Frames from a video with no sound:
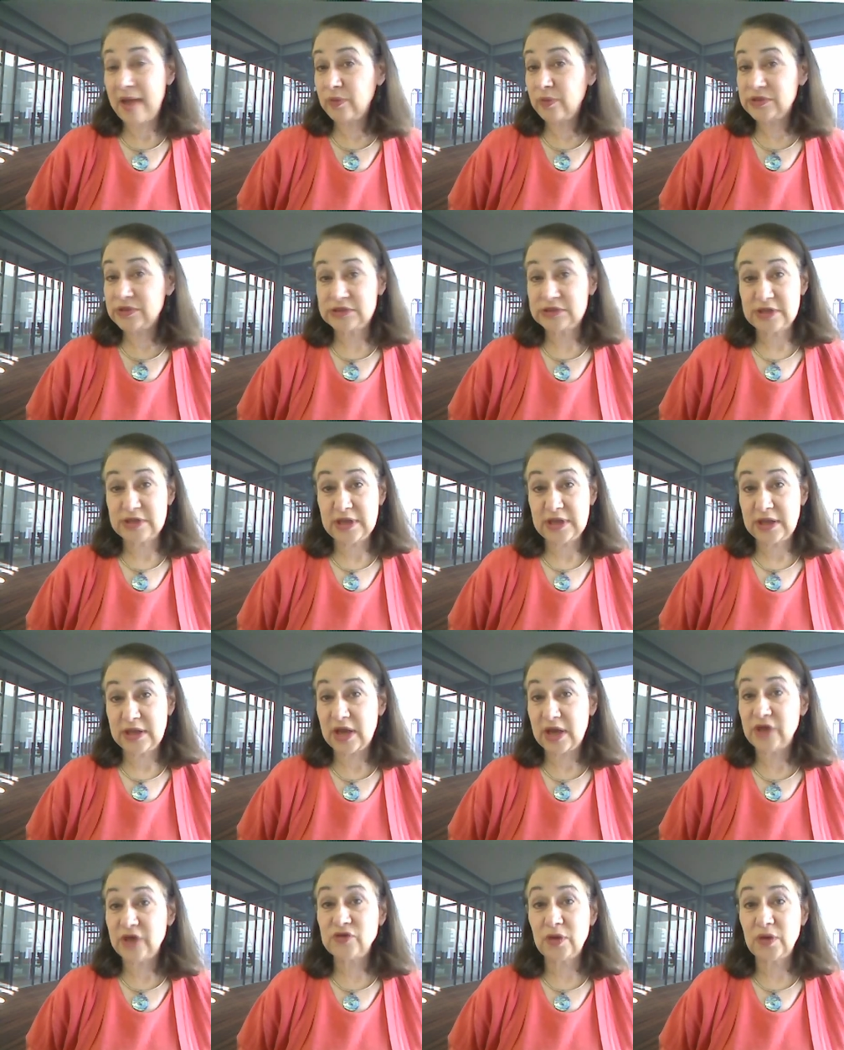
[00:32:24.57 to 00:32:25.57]
I was
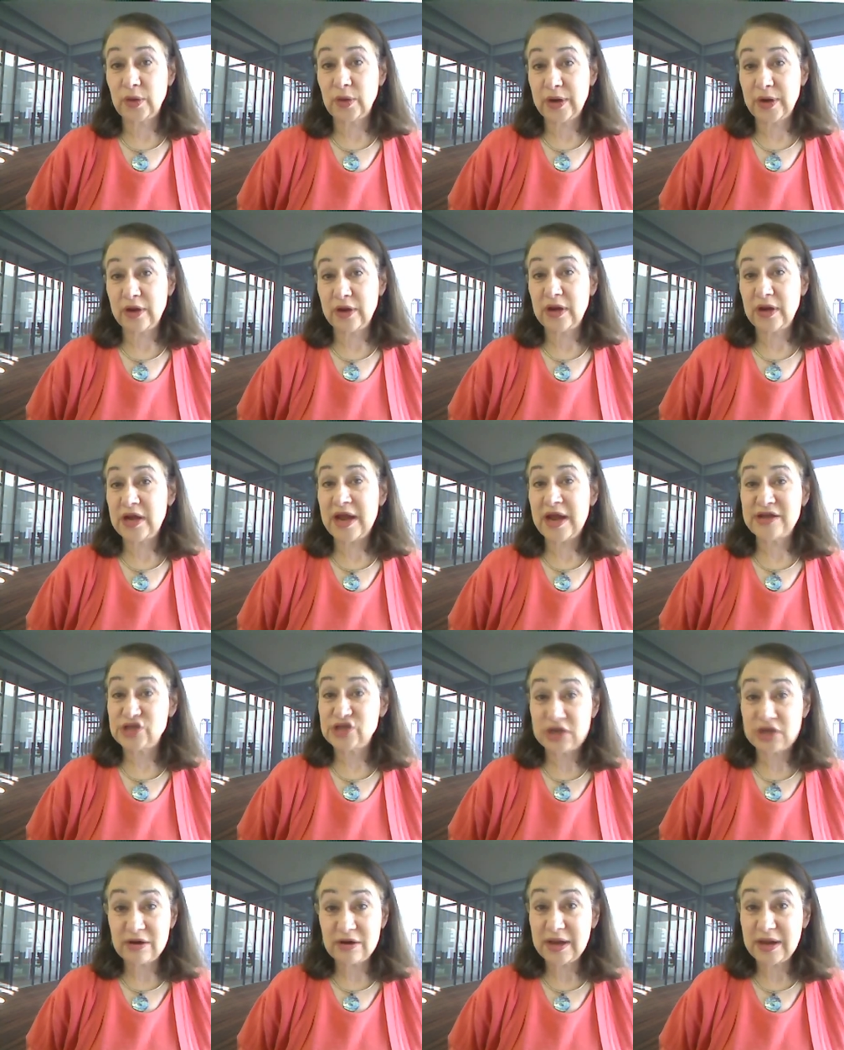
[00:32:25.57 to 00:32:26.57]
the country lawyer in
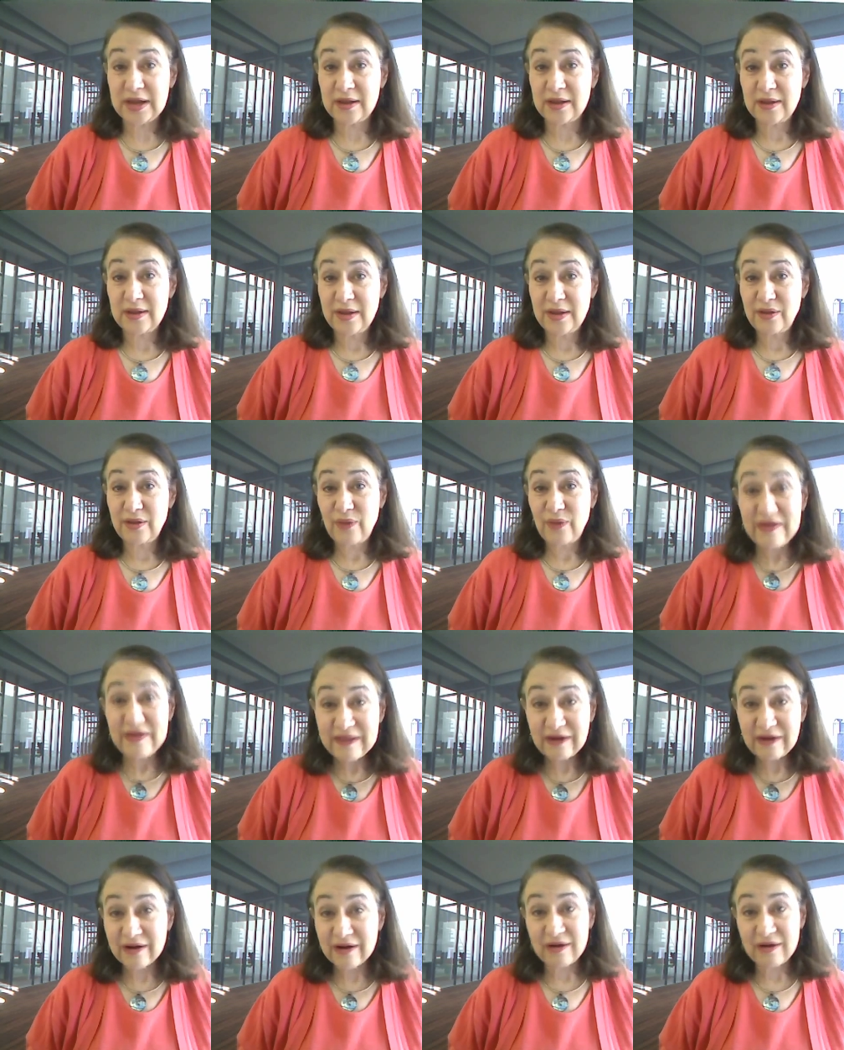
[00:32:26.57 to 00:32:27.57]
Nigeria
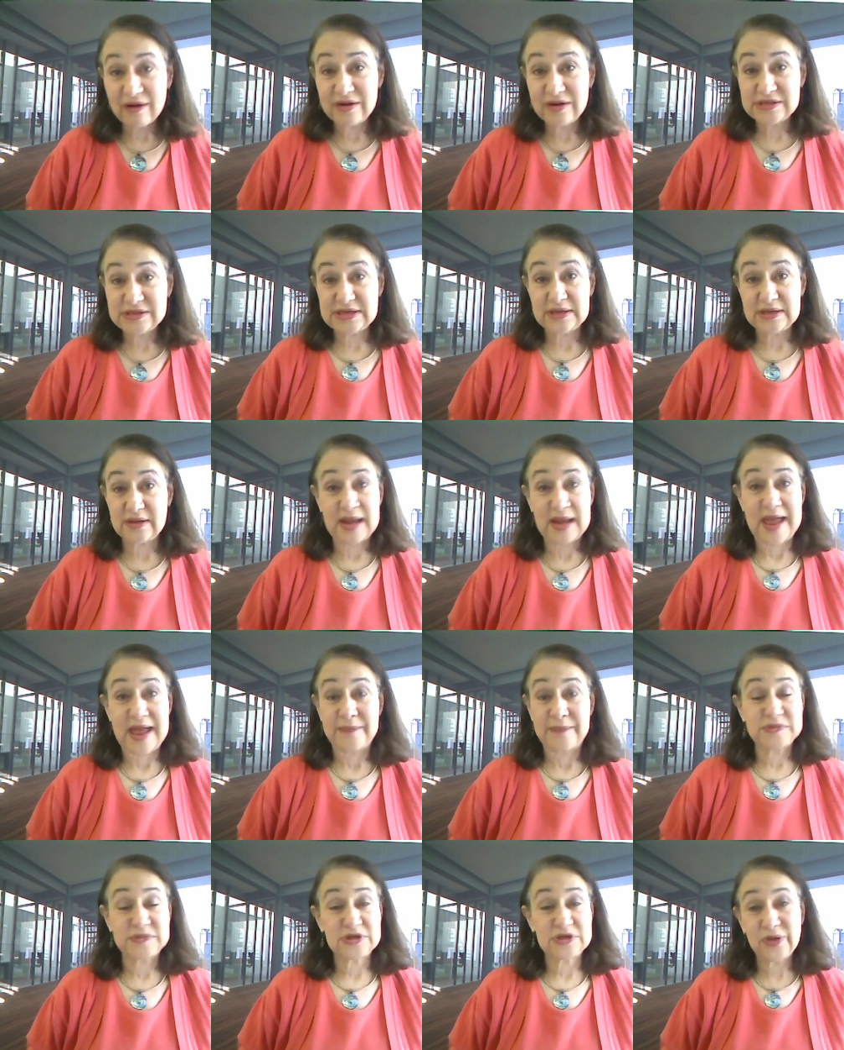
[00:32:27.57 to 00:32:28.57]
when their currency
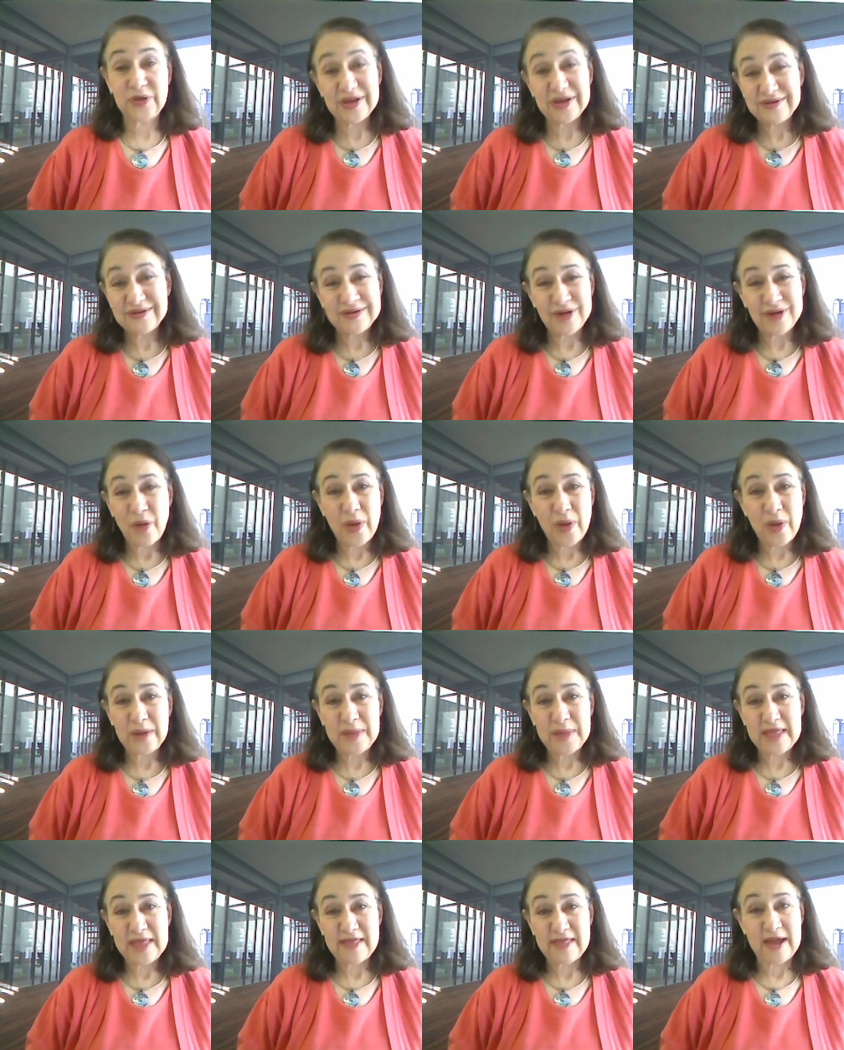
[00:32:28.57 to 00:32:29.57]
collapsed. You, you don't
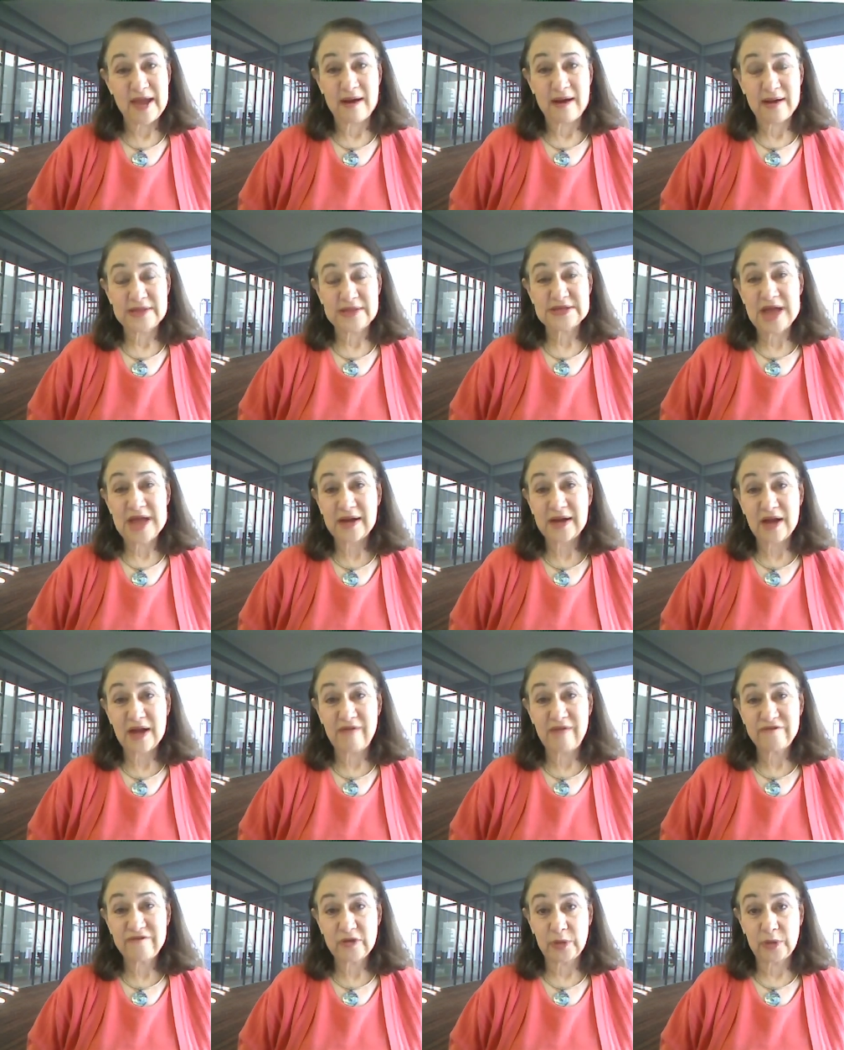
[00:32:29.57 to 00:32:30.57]
want to be there. It's not
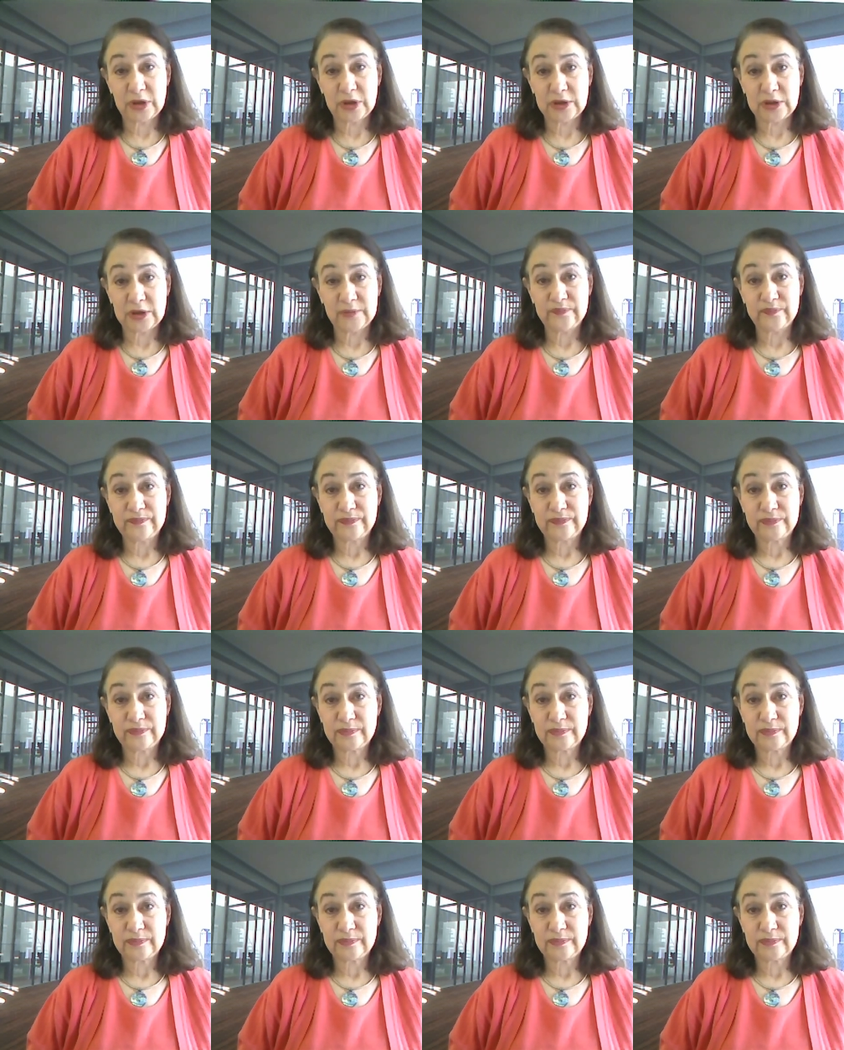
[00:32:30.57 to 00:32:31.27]
comfortable.